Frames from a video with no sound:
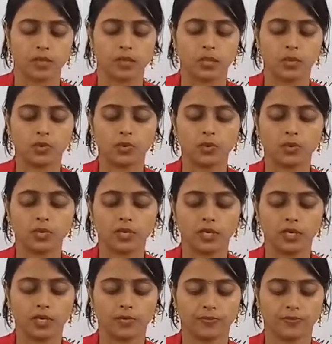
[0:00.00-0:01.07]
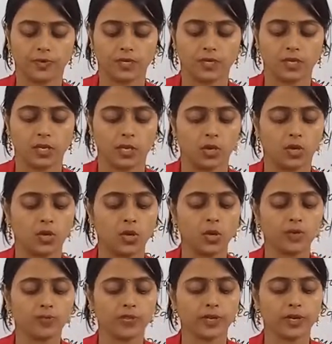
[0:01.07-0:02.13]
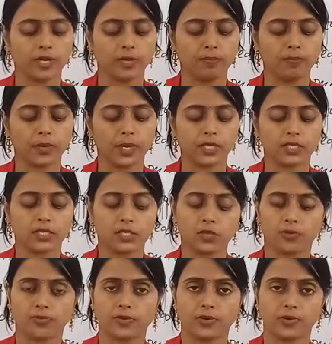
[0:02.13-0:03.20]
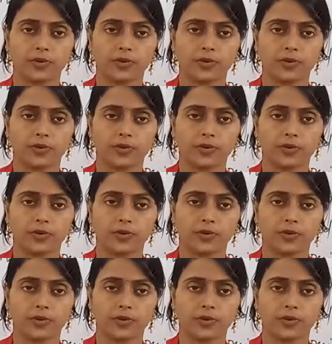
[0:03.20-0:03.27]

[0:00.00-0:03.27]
You'd not hear of it, not for any price you offered,